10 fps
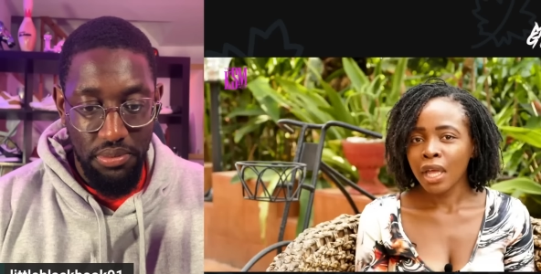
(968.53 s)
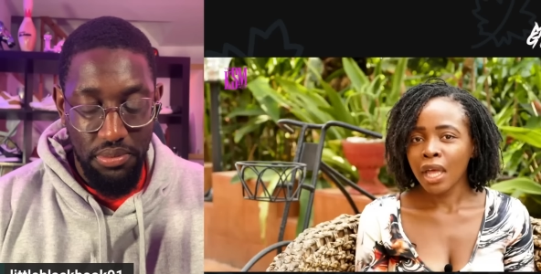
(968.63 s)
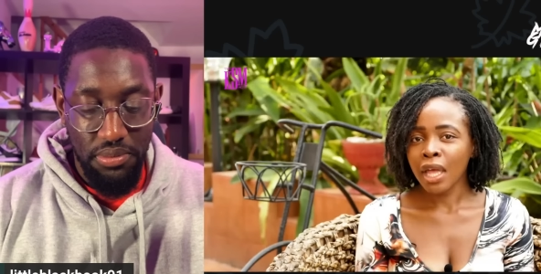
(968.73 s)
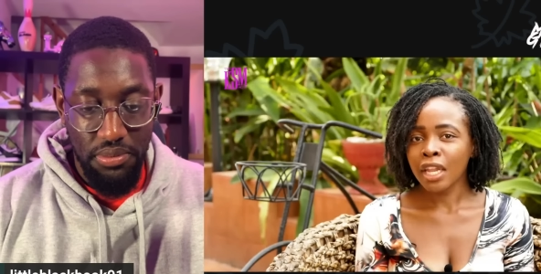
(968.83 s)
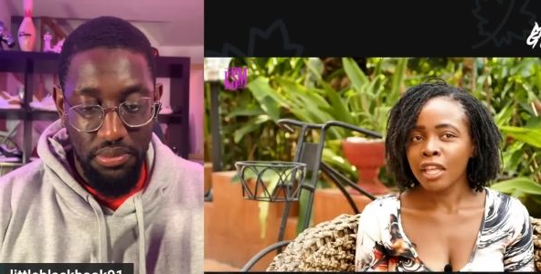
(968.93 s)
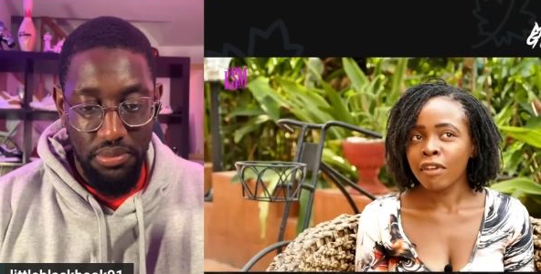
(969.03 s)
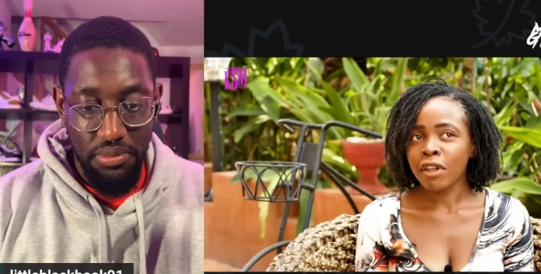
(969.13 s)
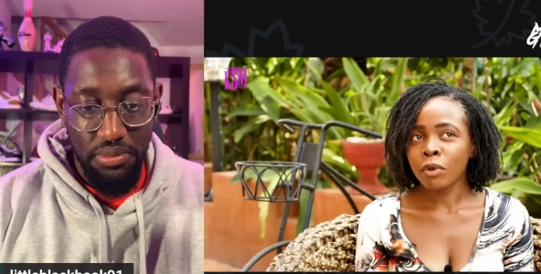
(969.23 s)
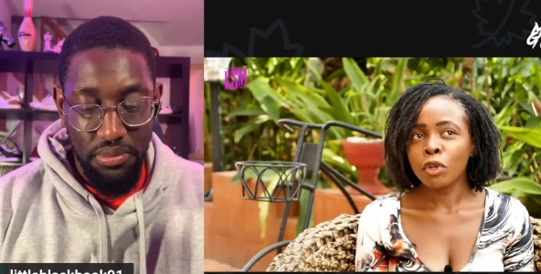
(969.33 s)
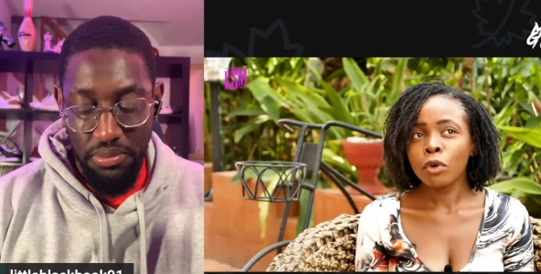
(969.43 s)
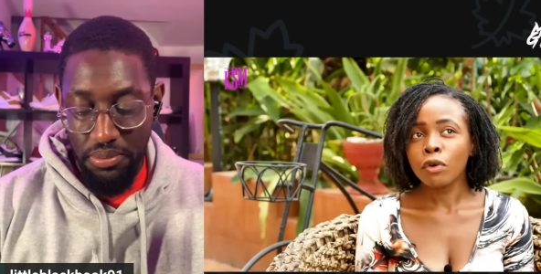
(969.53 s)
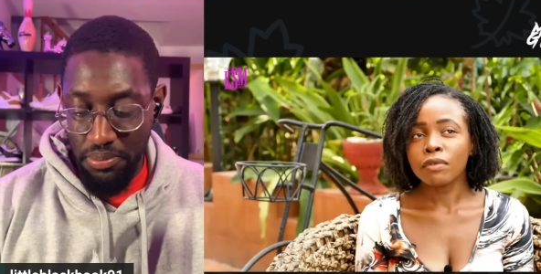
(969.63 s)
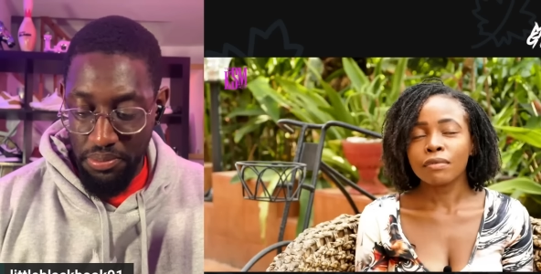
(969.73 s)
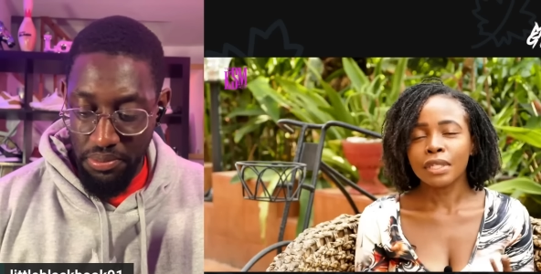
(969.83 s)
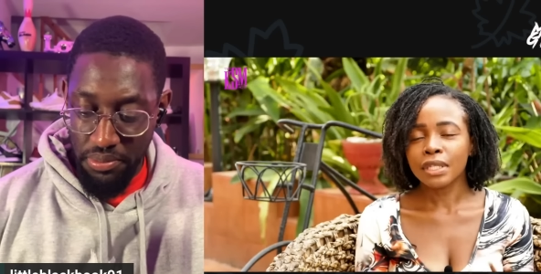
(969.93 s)
Speaker 1: and even when you know,
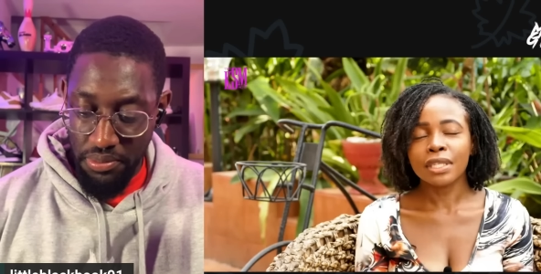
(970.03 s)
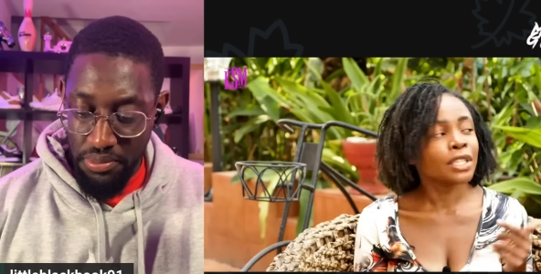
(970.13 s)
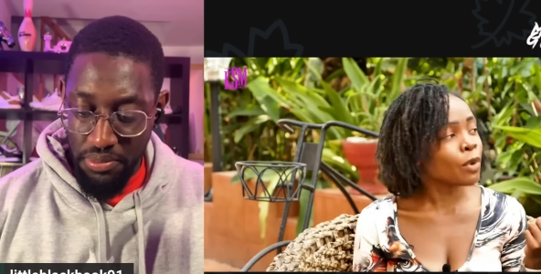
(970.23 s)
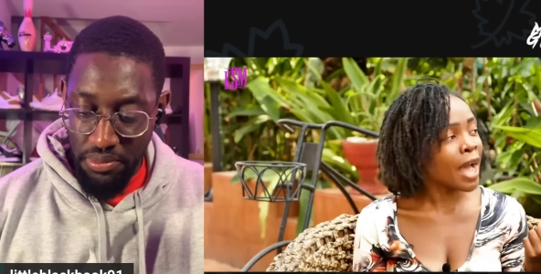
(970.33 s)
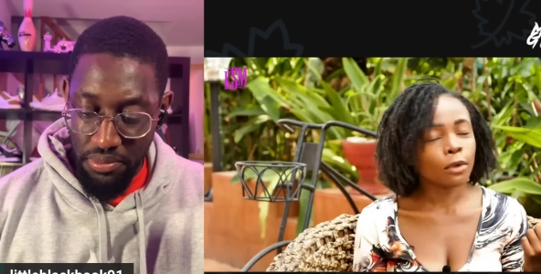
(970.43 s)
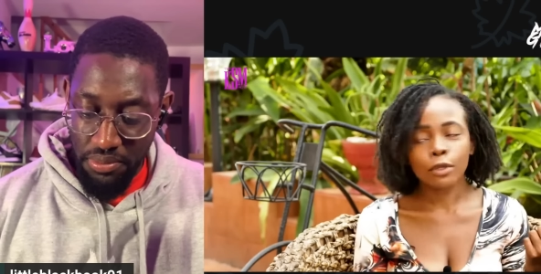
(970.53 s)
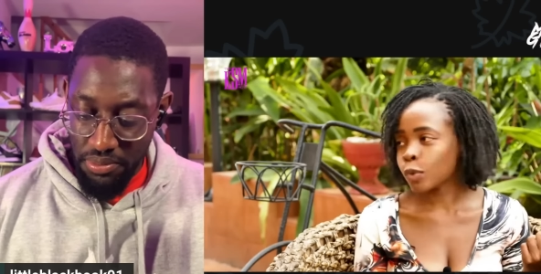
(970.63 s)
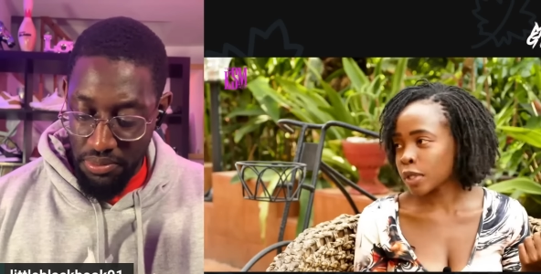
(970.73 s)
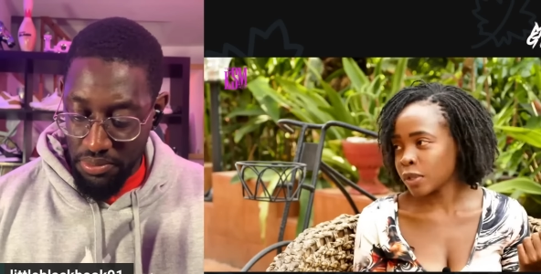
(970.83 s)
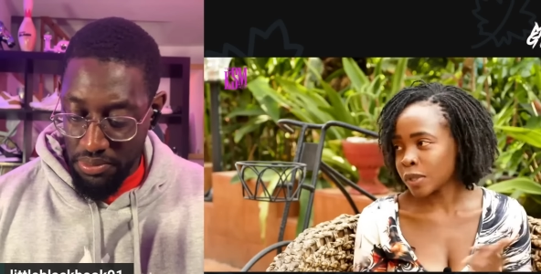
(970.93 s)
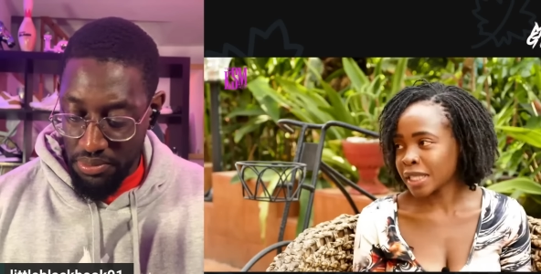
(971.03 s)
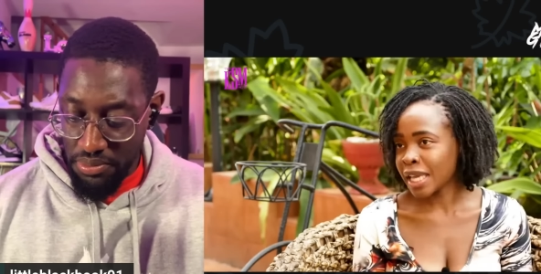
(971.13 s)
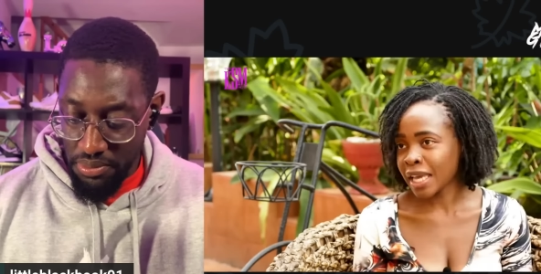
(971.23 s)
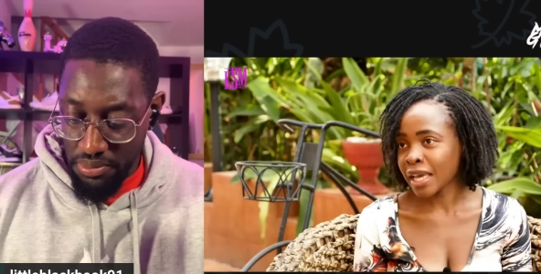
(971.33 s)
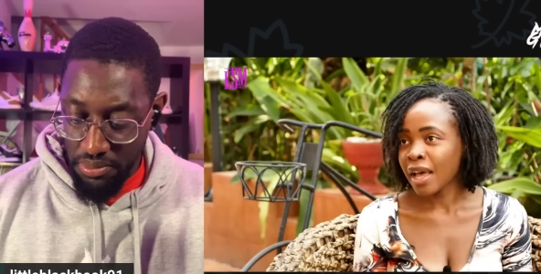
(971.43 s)
just to add on to what he was
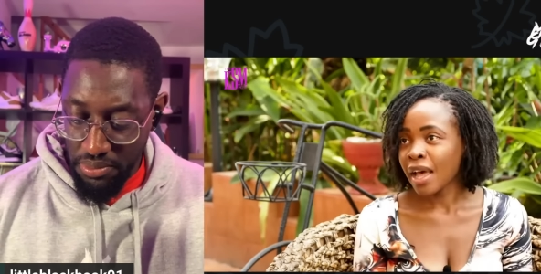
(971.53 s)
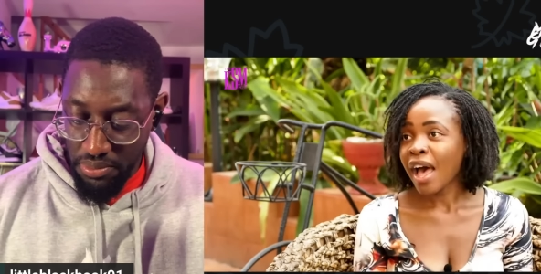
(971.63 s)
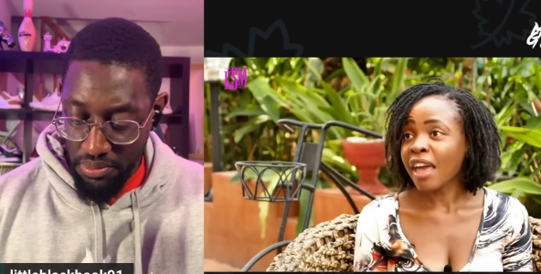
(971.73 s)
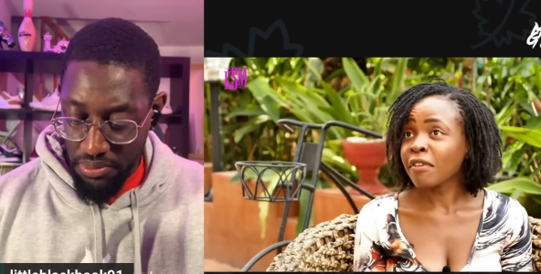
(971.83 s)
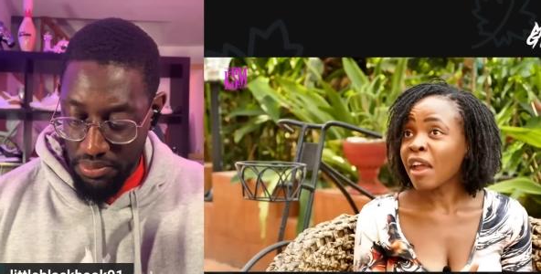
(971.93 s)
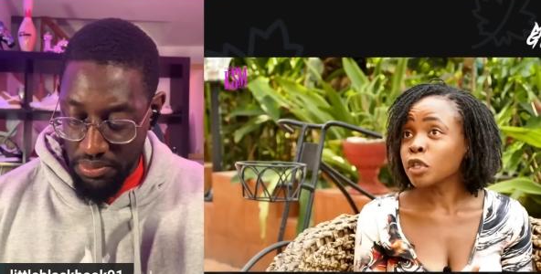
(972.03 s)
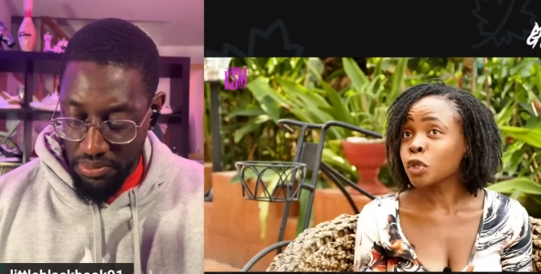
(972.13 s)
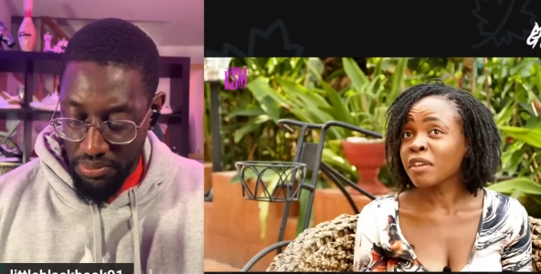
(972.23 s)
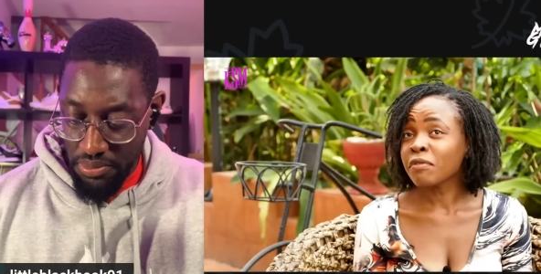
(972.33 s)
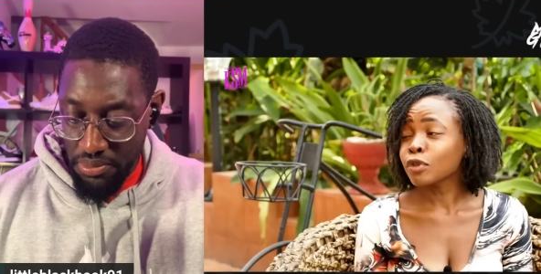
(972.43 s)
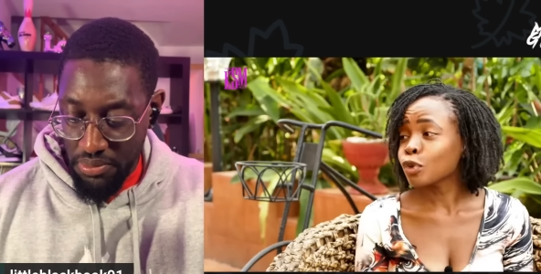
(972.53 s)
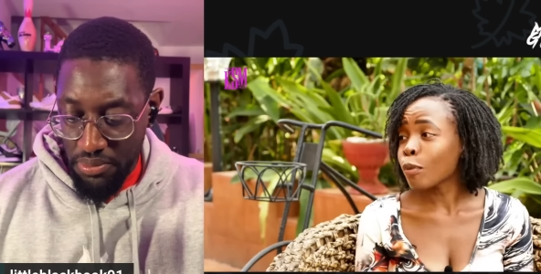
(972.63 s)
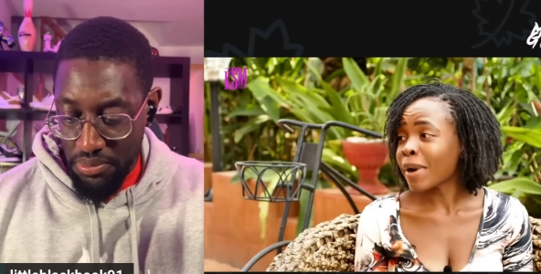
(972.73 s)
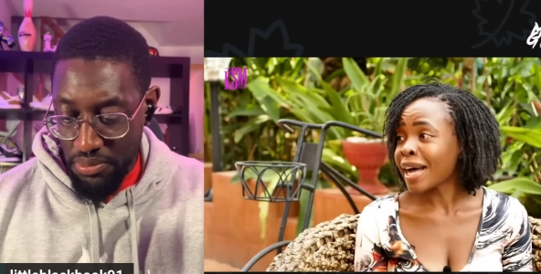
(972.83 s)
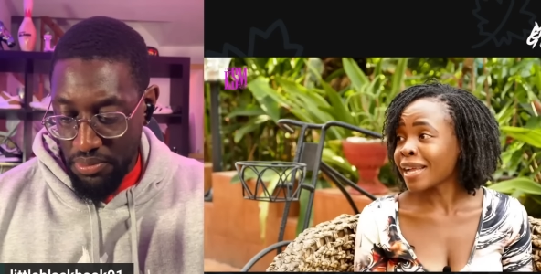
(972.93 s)
saying, I, I usually feel
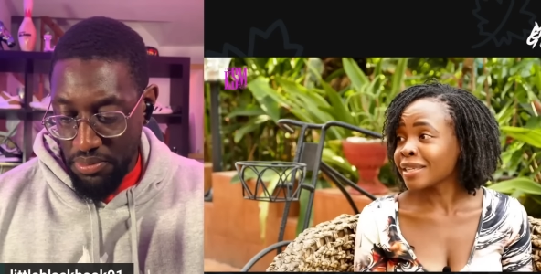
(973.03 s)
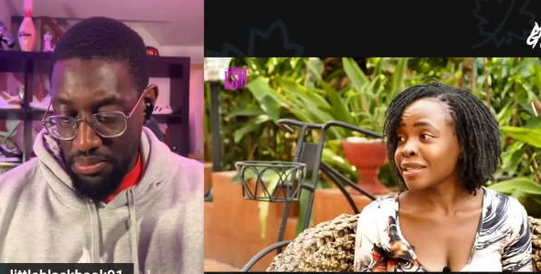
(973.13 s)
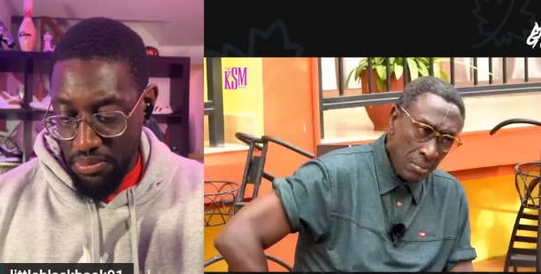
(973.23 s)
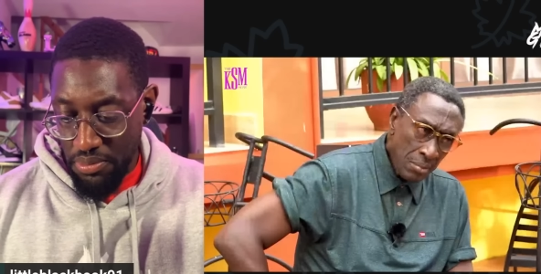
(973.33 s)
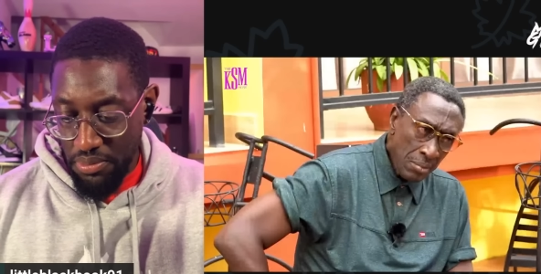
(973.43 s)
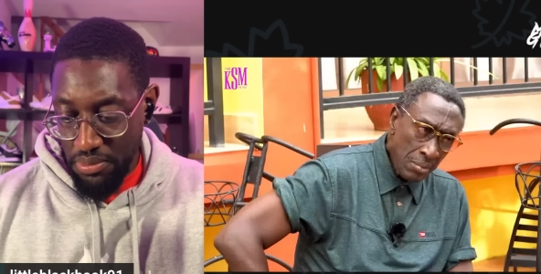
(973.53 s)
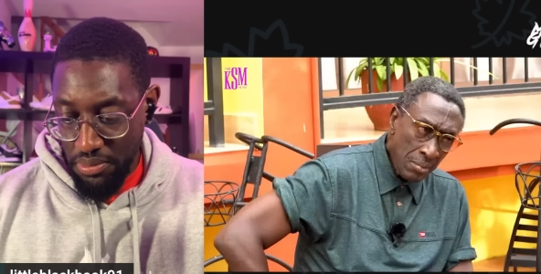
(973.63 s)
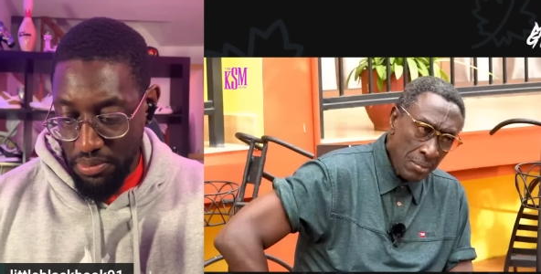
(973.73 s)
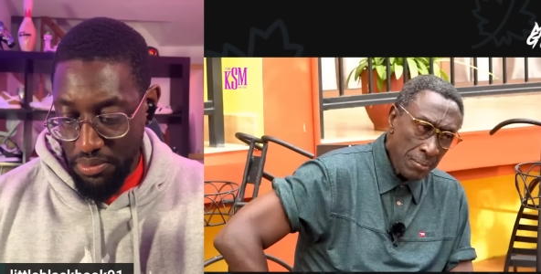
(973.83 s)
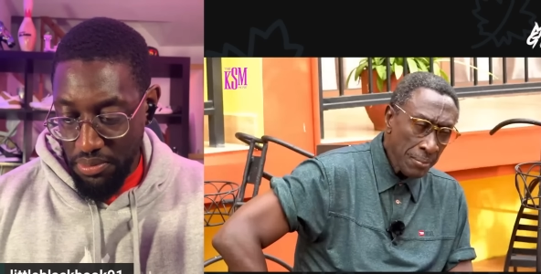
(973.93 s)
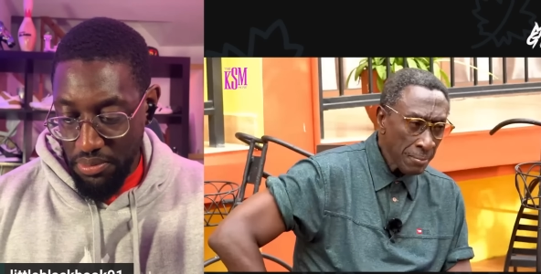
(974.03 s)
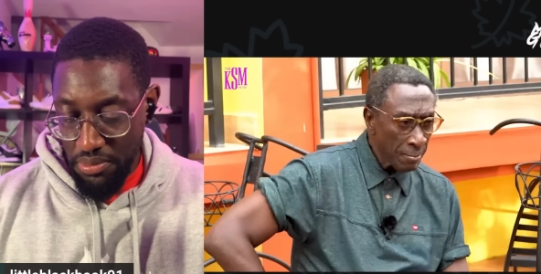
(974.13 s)
so bad uh, when I, I,